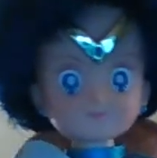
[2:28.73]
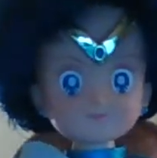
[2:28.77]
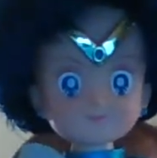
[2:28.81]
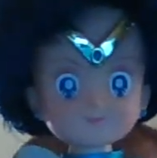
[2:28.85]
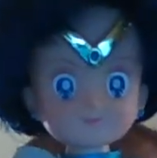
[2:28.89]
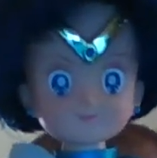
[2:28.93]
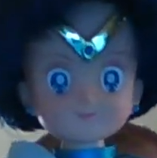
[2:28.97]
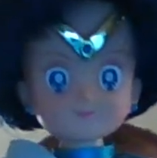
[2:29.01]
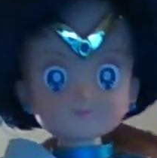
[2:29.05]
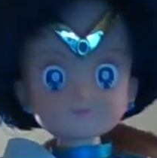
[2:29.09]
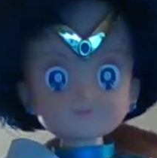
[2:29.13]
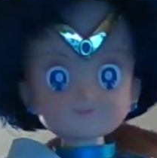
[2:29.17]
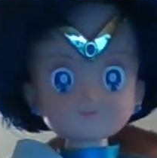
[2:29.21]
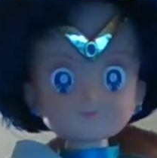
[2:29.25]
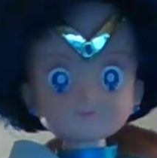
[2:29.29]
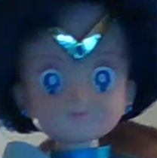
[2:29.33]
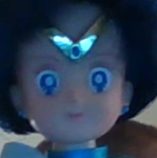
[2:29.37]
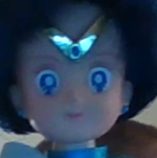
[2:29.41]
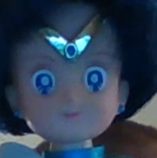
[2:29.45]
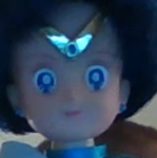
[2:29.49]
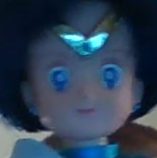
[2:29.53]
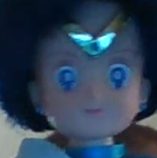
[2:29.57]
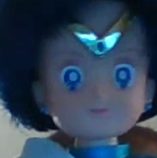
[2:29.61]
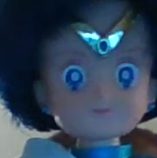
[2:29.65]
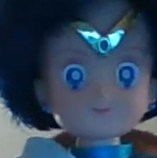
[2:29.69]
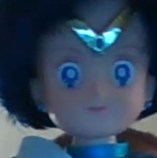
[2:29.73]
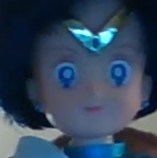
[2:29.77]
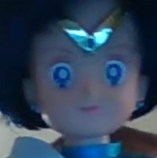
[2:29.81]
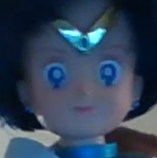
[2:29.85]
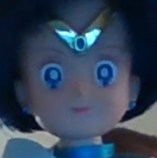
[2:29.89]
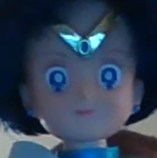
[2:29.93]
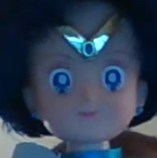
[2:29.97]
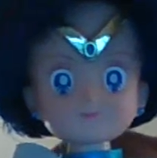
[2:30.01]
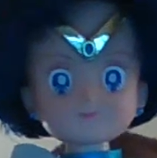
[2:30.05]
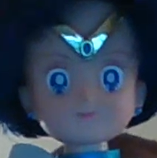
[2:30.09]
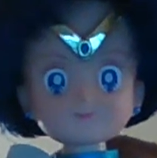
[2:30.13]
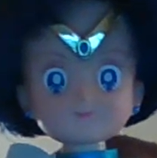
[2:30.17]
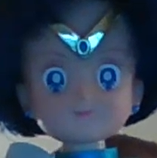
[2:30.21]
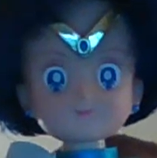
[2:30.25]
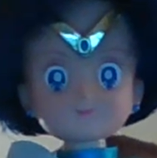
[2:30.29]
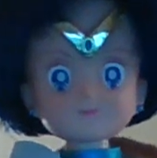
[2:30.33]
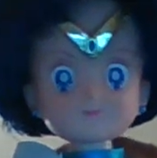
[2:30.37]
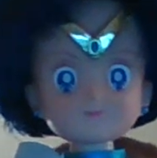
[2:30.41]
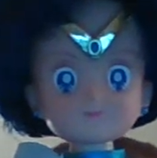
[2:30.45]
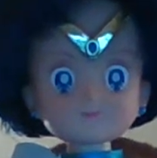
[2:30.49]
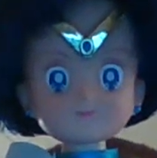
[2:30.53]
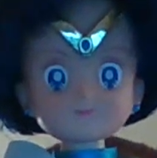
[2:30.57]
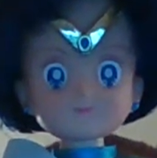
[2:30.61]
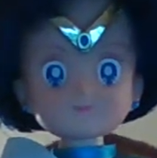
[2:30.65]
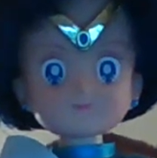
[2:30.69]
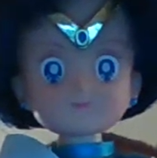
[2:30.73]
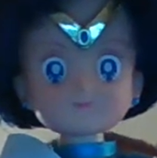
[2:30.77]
Yeah, that would be it.